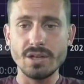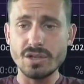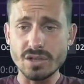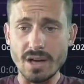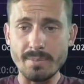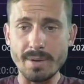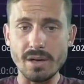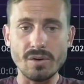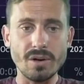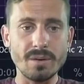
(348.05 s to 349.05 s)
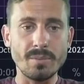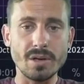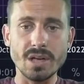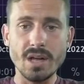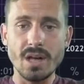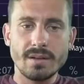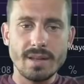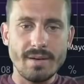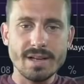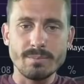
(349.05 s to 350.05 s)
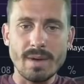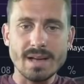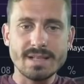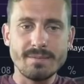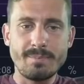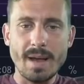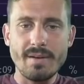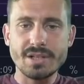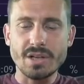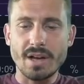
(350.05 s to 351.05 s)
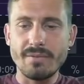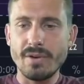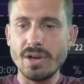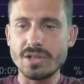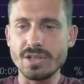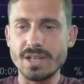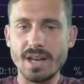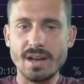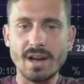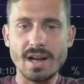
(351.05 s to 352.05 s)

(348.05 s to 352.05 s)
just like Bitcoin, but there is massive bearish divergence here,